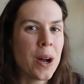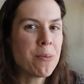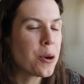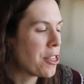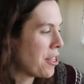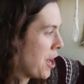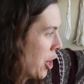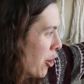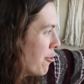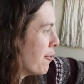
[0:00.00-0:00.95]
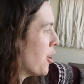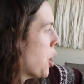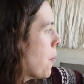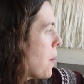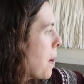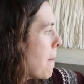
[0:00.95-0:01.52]
one more thing
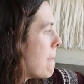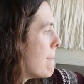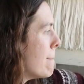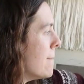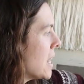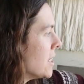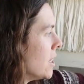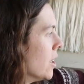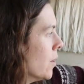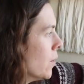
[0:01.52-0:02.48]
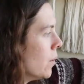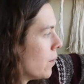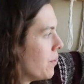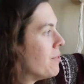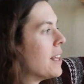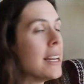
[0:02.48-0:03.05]
from Mexico
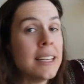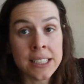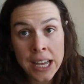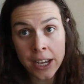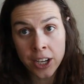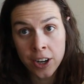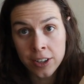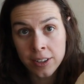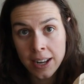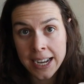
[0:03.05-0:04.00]
that is not yarn.